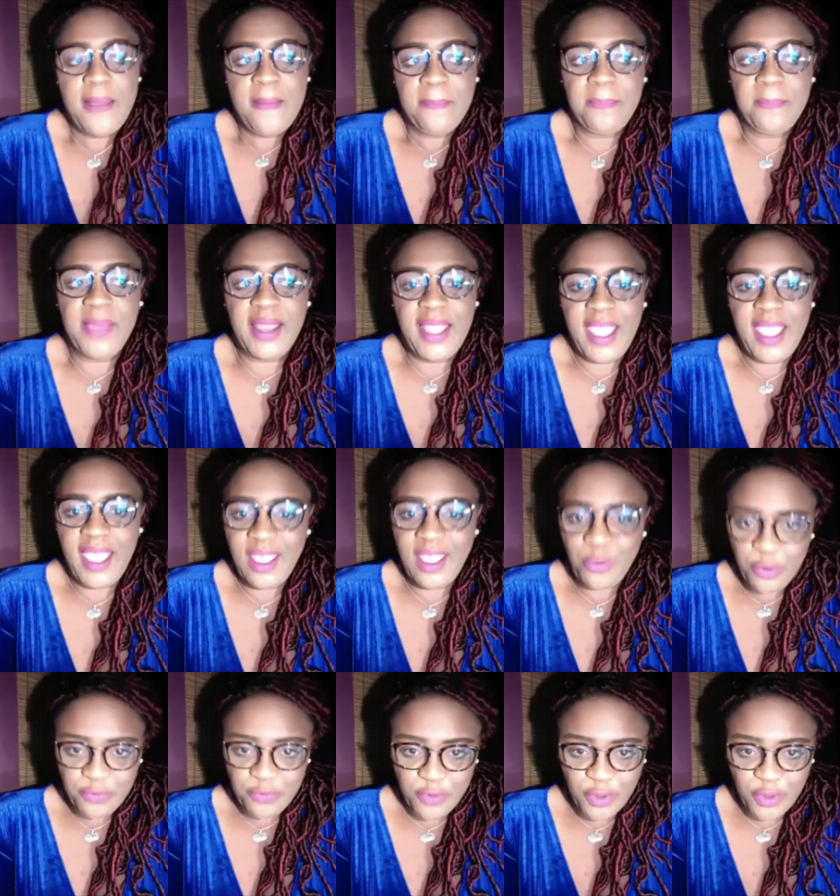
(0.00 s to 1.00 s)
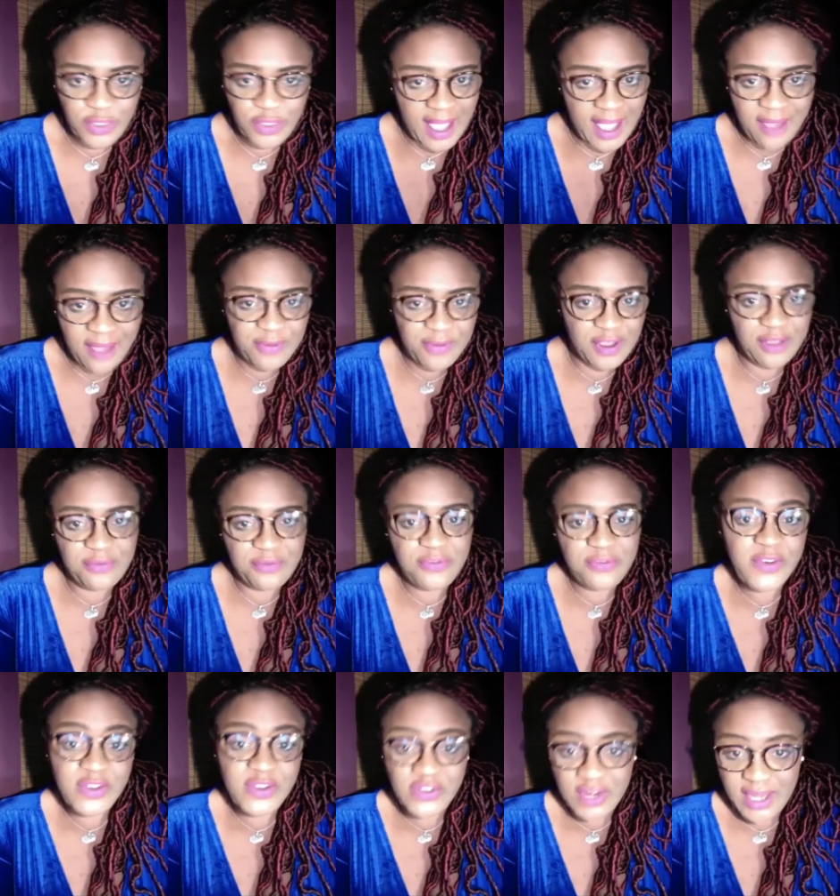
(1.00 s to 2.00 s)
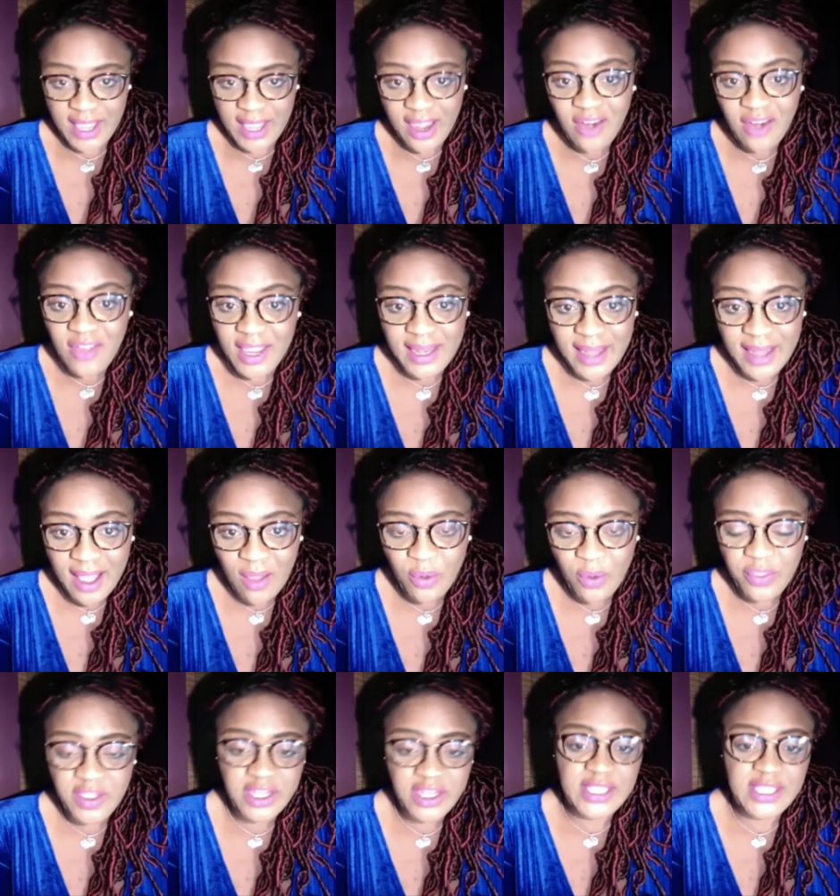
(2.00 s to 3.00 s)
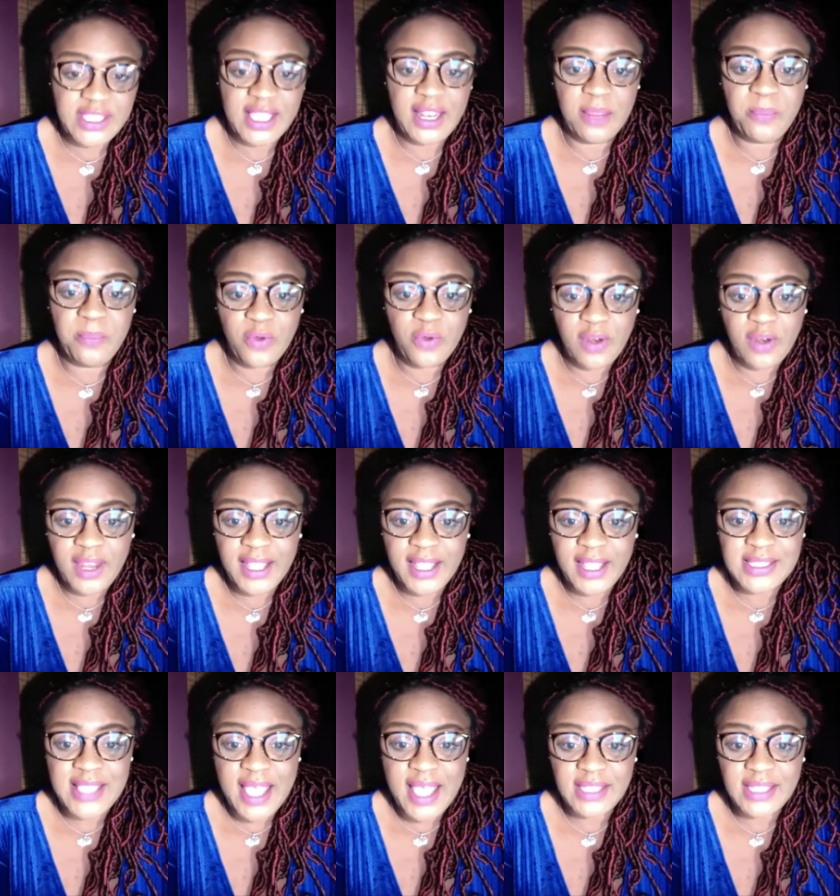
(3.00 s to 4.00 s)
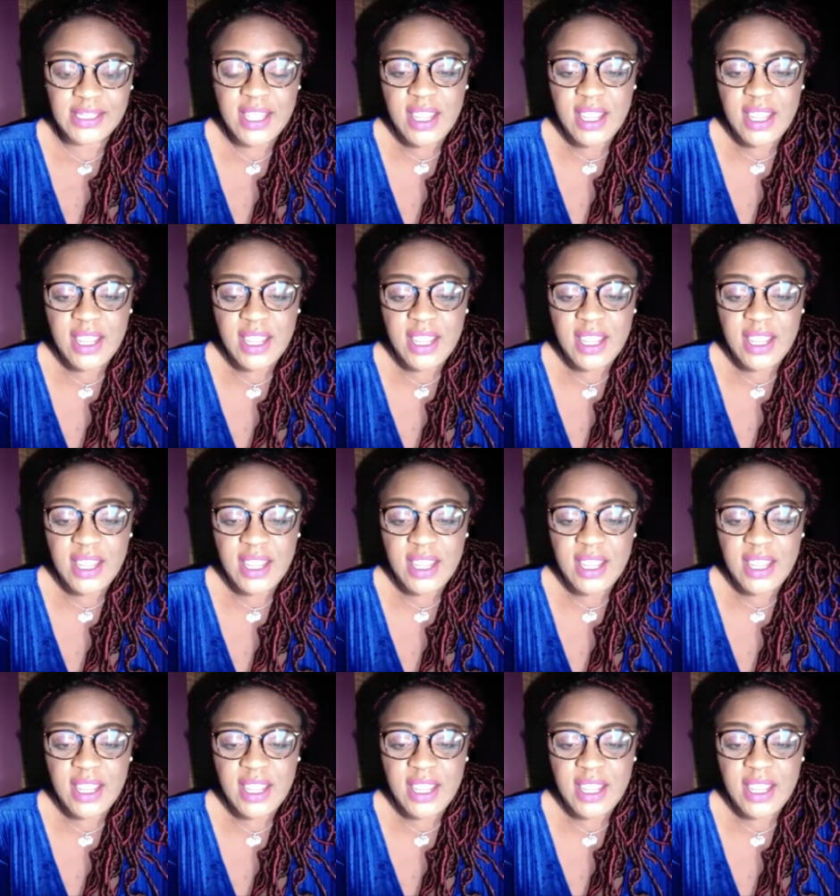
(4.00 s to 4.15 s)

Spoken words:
But hey, we've got the Africa Free Trade Area now. There are certain products that,